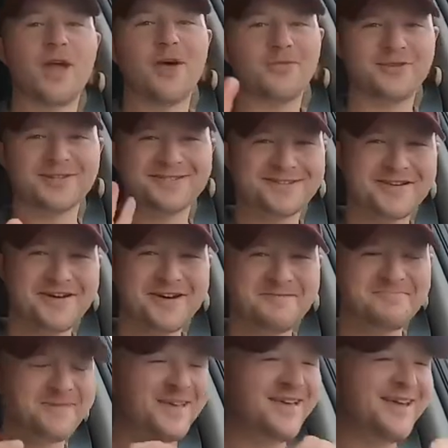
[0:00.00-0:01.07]
this
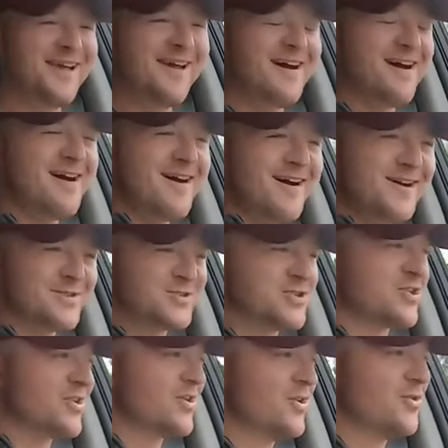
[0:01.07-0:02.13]
time.
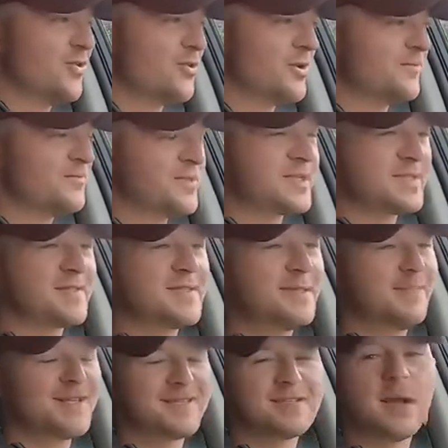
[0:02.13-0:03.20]
So this is the
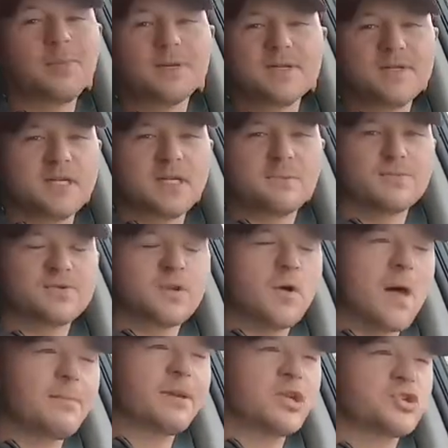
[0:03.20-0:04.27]
best time to see them. So I'm
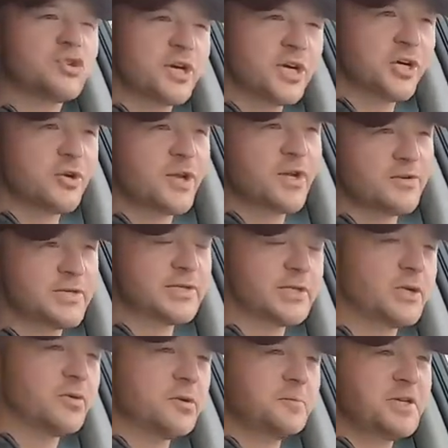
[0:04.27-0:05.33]
going to try to go down to
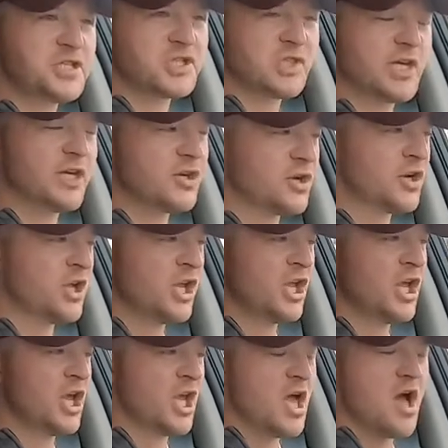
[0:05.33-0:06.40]
Laguna Beach later
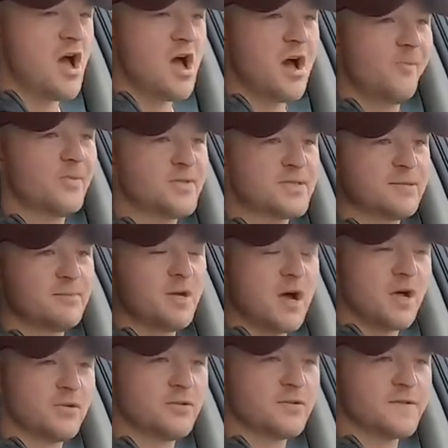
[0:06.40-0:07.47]
with some
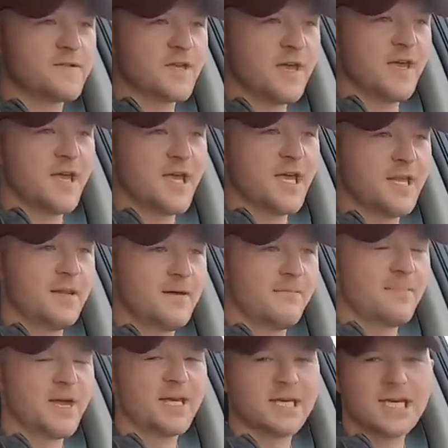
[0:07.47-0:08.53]
goggles and
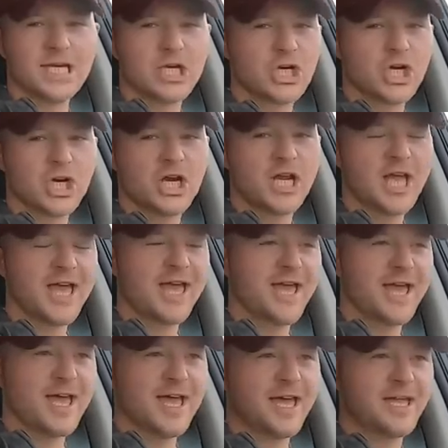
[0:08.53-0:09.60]
my gear
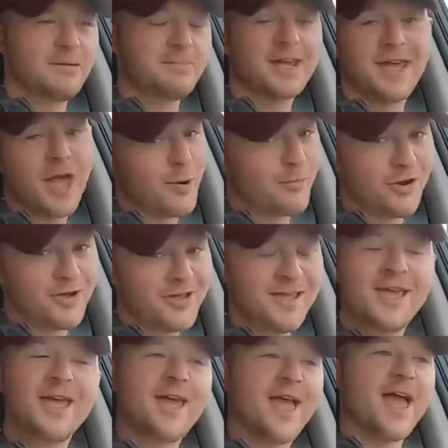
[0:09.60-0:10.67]
and my camera
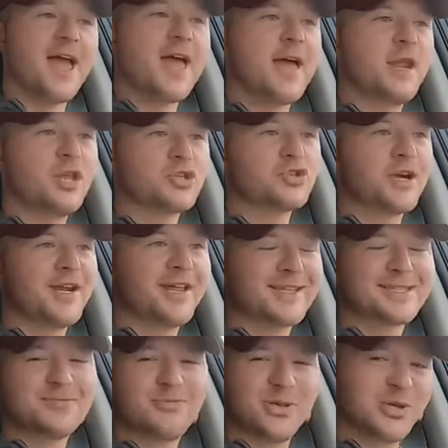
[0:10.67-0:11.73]
and try to get some
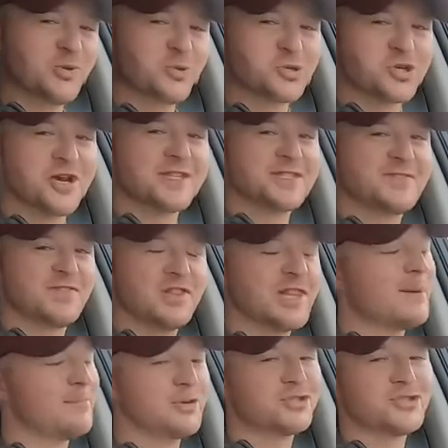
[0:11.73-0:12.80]
really cool shots of the
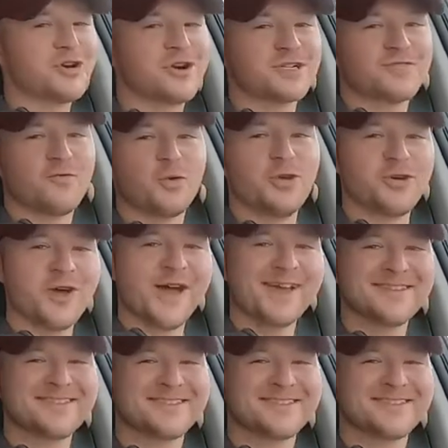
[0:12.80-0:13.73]
leopard sharks for you guys.